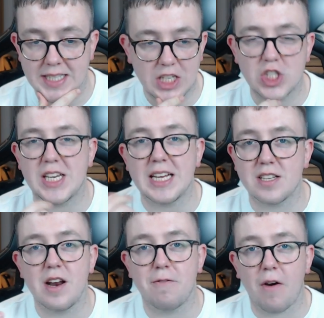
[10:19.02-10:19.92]
He just
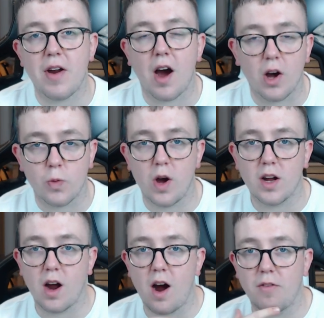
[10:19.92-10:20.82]
isn't a very hard
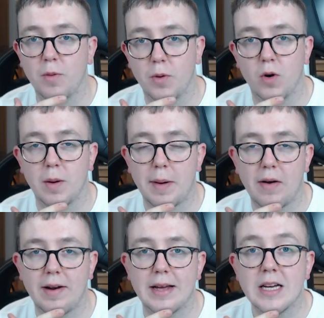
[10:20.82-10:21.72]
worker off the ball,
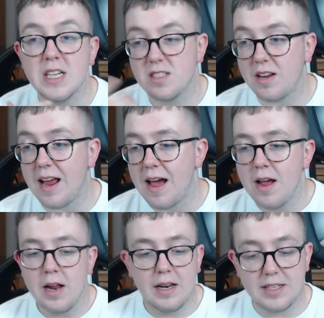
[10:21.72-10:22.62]
apparently. So yeah,
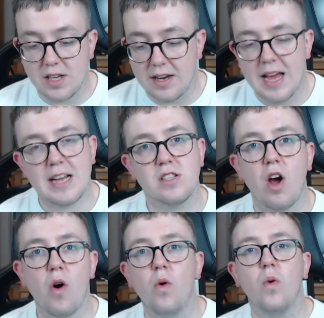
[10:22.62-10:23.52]
listen, it's
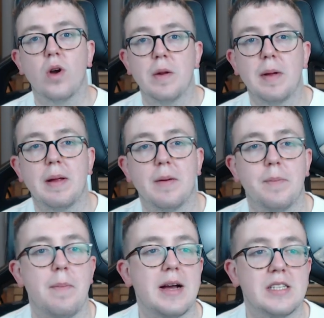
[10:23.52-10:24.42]
not all going to be
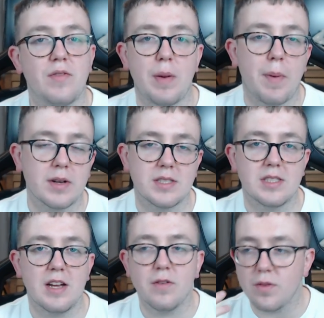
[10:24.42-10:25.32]
massively
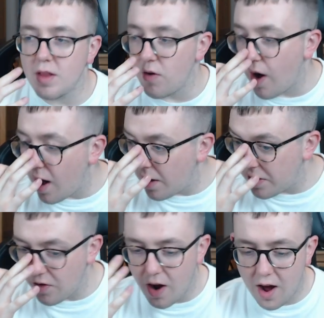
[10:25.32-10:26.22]
positive. There are
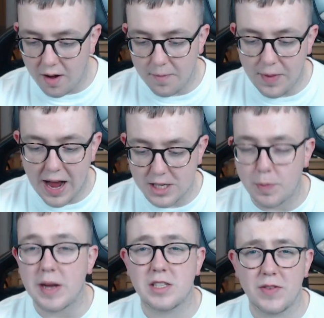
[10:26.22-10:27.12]
there are
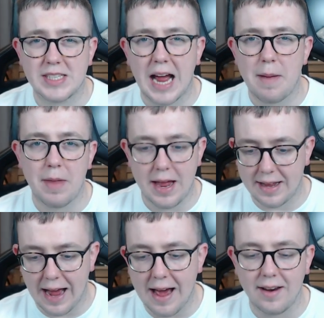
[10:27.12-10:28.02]
aspects of his game that he
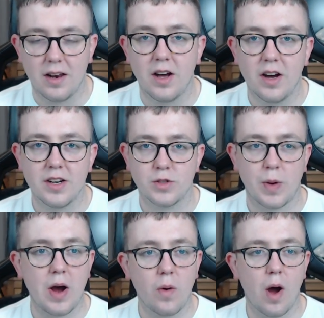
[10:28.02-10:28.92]
can learn as
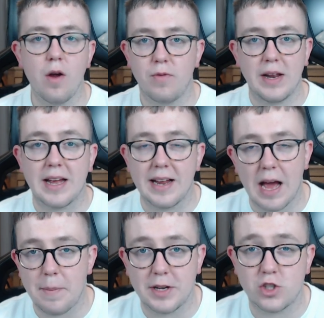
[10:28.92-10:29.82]
well. Hopefully, he can
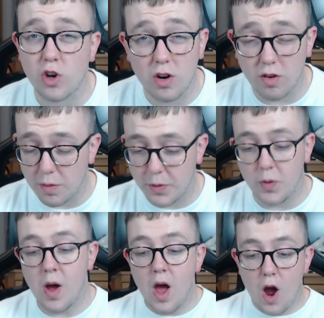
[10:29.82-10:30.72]
get a bit stronger on the
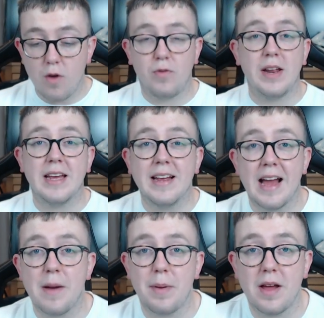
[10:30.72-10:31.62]
ball. Hopefully, he can
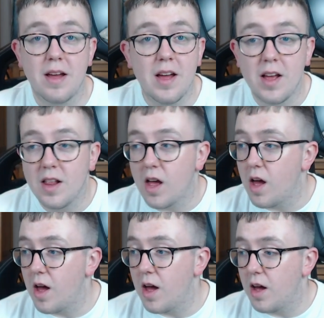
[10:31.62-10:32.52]
get a bit
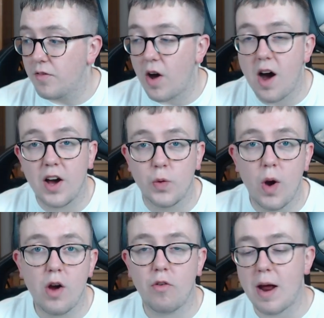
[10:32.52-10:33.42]
uh, of a harder
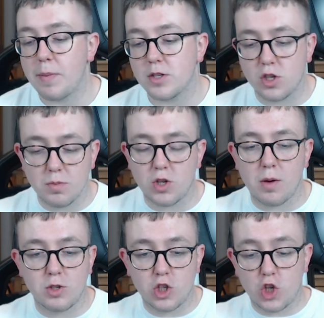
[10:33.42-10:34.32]
work rate. But
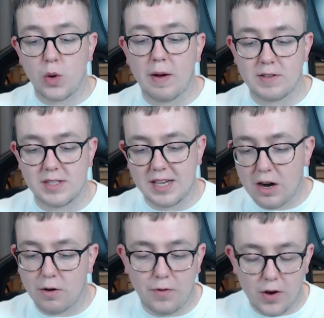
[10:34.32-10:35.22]
sometimes you do have to
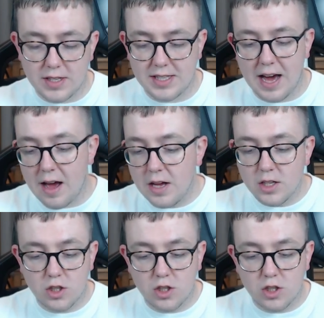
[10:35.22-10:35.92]
sacrifice that.